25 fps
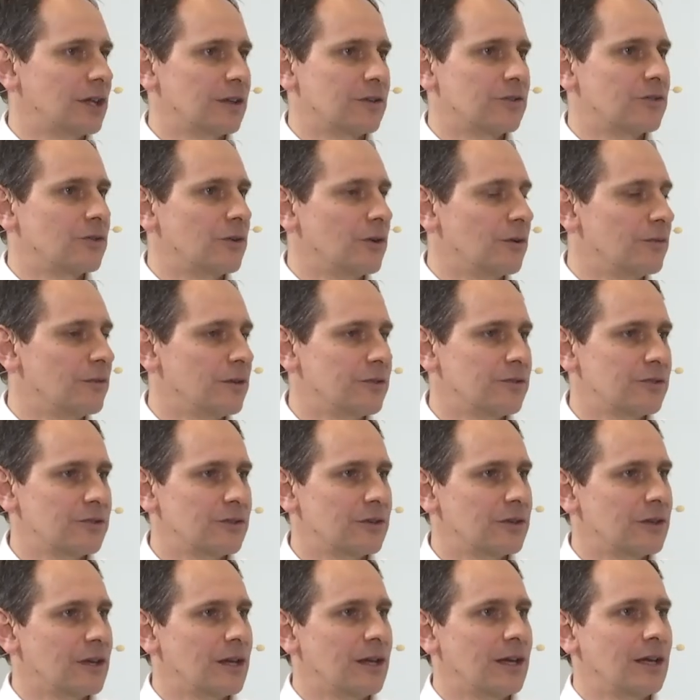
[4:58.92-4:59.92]

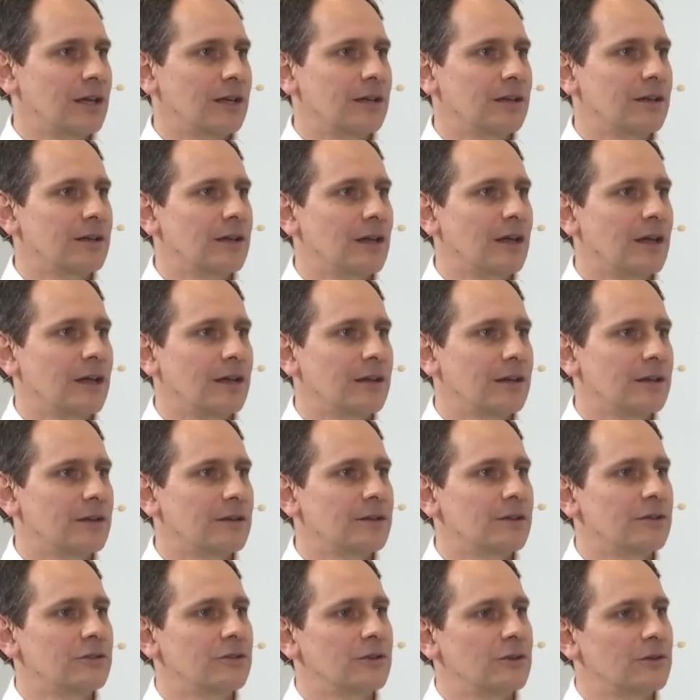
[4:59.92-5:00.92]
serviced,
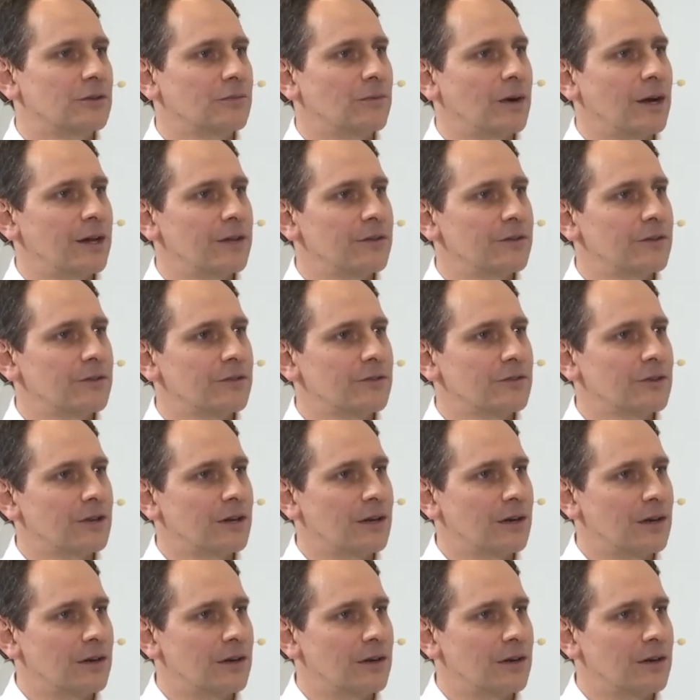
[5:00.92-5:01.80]
and your devices are